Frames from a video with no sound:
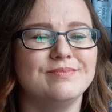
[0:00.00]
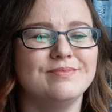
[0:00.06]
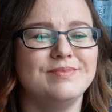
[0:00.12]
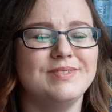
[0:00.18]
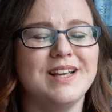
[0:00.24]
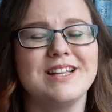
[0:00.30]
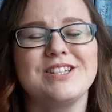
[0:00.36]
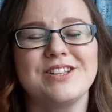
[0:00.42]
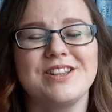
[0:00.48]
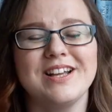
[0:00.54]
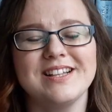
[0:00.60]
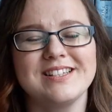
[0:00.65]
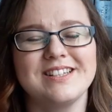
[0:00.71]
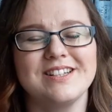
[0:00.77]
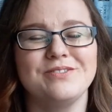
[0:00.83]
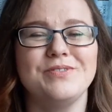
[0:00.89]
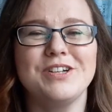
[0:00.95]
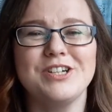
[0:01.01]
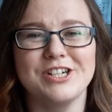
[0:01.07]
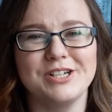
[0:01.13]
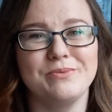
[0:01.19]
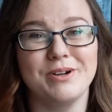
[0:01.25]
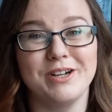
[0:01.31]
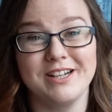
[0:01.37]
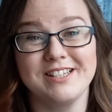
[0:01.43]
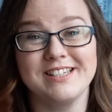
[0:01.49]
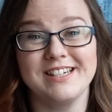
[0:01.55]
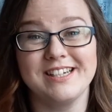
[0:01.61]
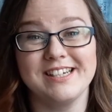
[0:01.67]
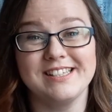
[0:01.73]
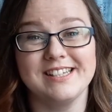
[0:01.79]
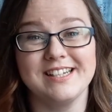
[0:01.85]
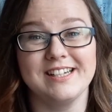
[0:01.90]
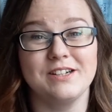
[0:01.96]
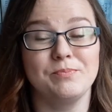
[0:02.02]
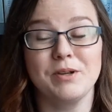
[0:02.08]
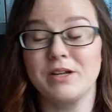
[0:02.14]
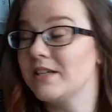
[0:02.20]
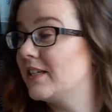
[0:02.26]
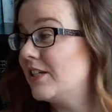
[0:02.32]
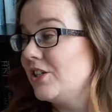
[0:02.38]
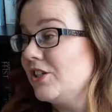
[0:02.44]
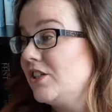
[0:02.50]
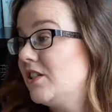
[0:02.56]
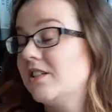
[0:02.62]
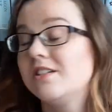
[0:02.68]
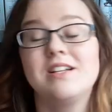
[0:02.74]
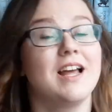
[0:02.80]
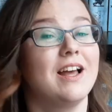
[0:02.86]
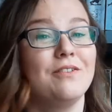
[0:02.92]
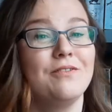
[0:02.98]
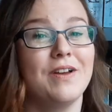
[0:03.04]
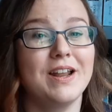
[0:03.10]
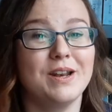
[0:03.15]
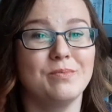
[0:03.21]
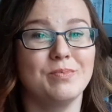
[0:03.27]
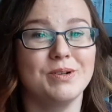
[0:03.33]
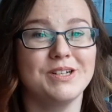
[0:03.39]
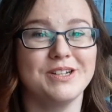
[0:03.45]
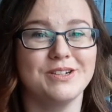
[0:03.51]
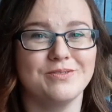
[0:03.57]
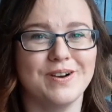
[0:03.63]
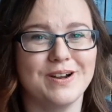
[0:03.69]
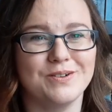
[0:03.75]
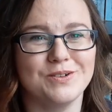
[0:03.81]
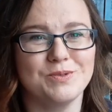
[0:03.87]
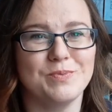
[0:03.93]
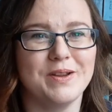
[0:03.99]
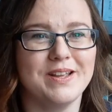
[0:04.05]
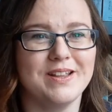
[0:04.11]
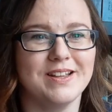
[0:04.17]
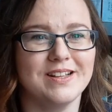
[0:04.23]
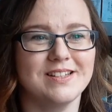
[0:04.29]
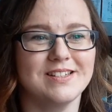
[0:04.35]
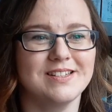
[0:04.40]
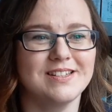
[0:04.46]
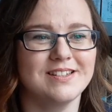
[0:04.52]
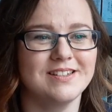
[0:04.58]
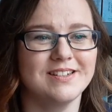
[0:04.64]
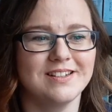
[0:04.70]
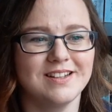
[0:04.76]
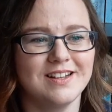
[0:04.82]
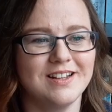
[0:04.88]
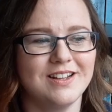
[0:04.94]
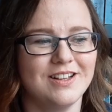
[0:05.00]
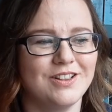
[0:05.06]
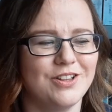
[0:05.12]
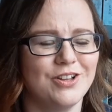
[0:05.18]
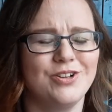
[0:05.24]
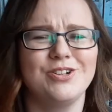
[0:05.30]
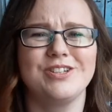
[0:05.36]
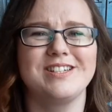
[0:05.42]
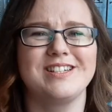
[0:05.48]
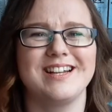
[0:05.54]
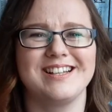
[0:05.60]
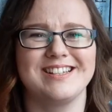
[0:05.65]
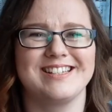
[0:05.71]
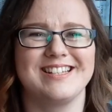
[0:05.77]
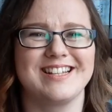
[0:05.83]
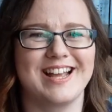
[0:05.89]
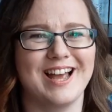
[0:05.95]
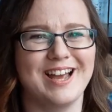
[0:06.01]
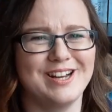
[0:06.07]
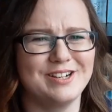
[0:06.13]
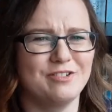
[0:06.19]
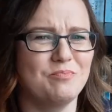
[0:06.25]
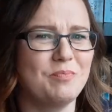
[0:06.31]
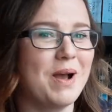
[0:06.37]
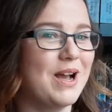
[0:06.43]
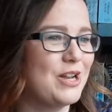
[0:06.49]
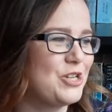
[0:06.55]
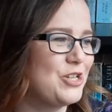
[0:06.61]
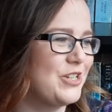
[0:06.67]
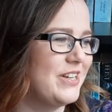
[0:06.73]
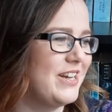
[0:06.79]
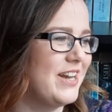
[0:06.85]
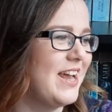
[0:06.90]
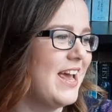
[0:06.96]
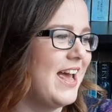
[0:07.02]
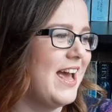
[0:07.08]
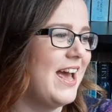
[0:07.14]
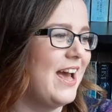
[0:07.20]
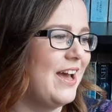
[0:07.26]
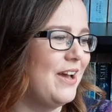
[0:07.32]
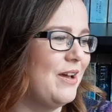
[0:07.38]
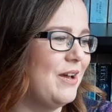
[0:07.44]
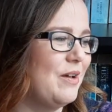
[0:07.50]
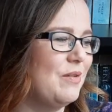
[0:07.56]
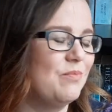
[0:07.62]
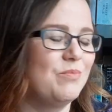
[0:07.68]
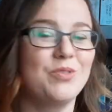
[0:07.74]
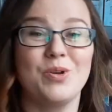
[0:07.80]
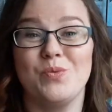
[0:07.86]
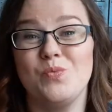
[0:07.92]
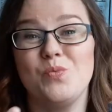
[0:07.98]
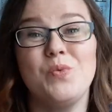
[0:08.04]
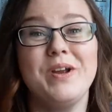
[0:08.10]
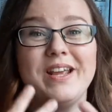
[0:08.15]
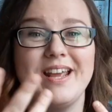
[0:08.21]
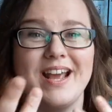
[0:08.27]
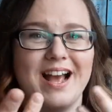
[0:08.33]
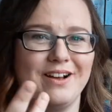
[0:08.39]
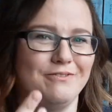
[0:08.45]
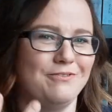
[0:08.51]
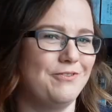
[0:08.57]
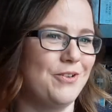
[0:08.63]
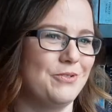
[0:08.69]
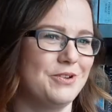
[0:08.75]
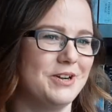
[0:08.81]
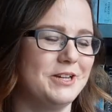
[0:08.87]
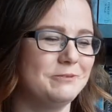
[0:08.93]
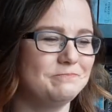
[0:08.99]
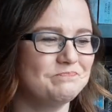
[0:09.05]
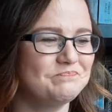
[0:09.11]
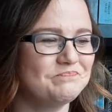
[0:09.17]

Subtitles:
Yeah, so that's originally why I started, because I just don't have anybody around me that understands the kind of passion that we have for it.